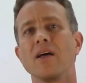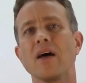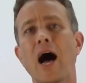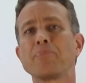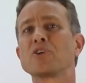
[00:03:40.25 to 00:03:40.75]

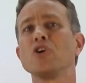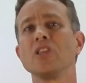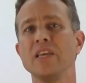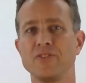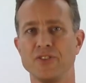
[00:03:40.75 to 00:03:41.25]
optical
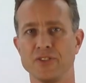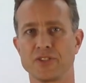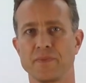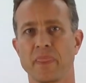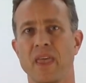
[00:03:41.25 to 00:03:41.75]

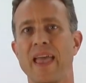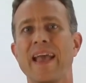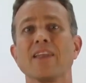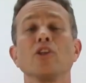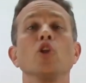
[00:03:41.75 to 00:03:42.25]
lenses
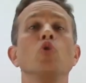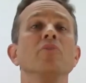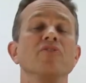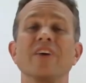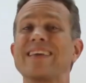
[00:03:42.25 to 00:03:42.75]
and
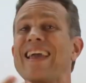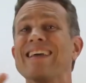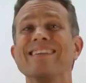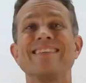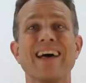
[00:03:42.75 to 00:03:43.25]
lumens and
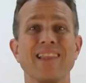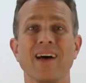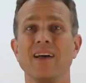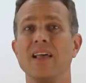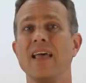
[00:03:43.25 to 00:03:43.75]

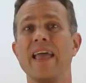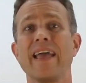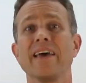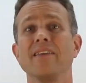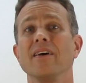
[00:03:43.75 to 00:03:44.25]
candela
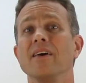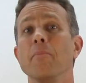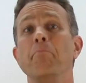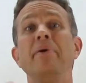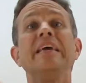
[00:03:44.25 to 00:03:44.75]
and
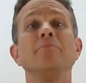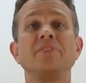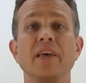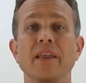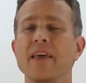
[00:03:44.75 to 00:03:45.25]
beam
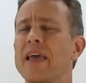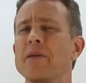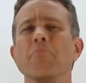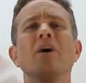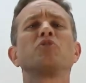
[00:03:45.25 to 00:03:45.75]
tint,
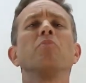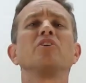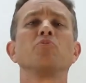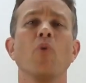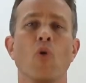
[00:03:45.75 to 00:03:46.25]
and much,
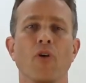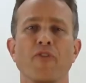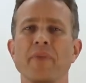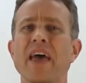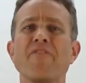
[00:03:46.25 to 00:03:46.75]
much more
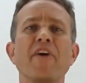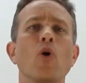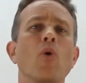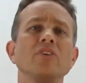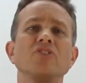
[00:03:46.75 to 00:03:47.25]
from the
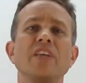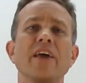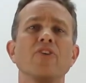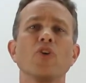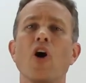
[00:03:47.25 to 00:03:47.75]
FL1
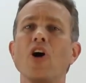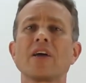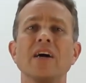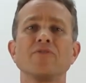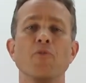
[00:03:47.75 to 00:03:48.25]
standard to all
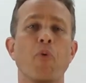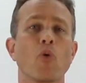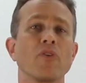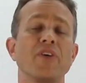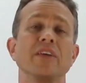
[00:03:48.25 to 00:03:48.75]
kinds of
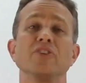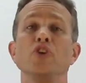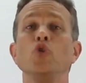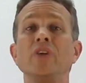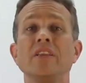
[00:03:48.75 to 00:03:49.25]
important things that
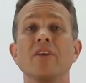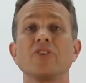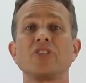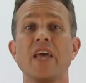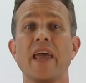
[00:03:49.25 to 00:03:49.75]
you need to
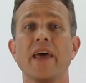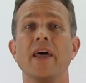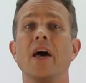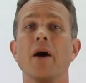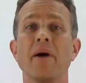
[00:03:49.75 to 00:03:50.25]
understand
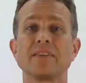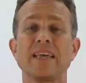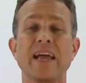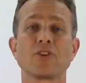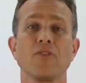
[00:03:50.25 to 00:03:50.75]
about
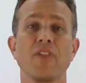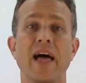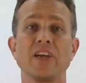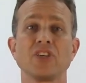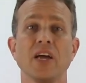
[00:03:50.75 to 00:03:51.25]
tactical
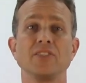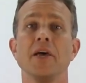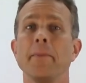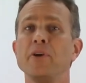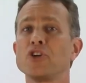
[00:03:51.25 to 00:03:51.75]
flashlights.
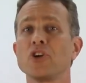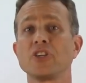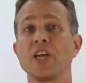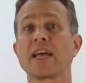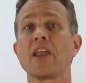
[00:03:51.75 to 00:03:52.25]
Be sure to
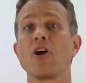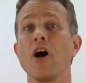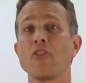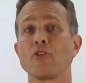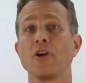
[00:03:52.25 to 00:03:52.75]
check out our
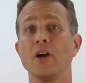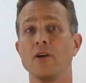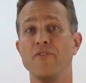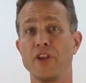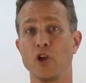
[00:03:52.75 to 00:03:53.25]
other
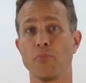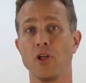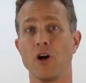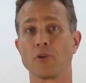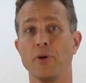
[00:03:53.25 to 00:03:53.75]
video
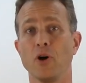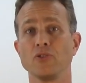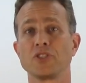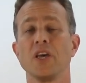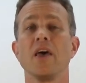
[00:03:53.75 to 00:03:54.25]
blog
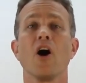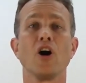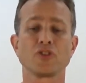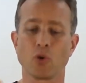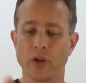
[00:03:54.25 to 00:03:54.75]
posts.
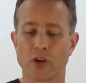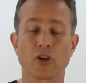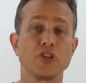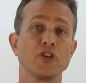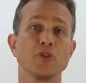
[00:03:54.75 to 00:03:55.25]
Also, we
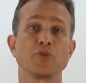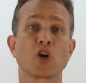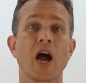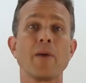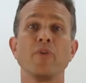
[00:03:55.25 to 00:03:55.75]
encourage you to
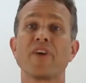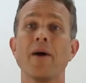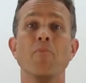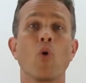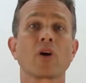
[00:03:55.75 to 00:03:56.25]
subscribe. We've
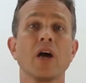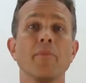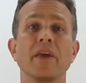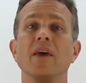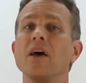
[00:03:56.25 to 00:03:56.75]
got more
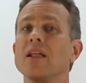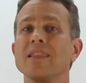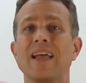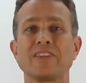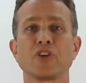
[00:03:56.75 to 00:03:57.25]
coming,
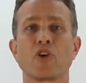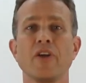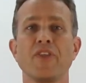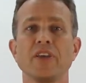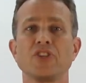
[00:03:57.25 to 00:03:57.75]
lots of
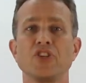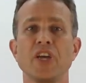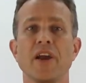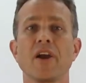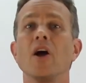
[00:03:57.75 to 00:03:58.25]
great things to
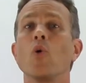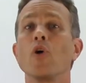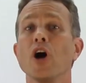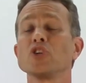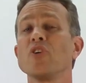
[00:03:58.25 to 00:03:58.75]
share.
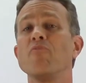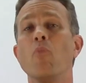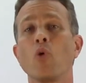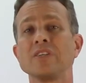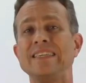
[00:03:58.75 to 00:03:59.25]
We also have
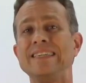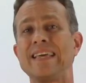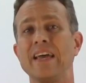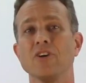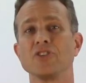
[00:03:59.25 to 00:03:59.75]
more
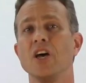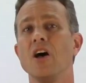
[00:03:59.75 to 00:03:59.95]
details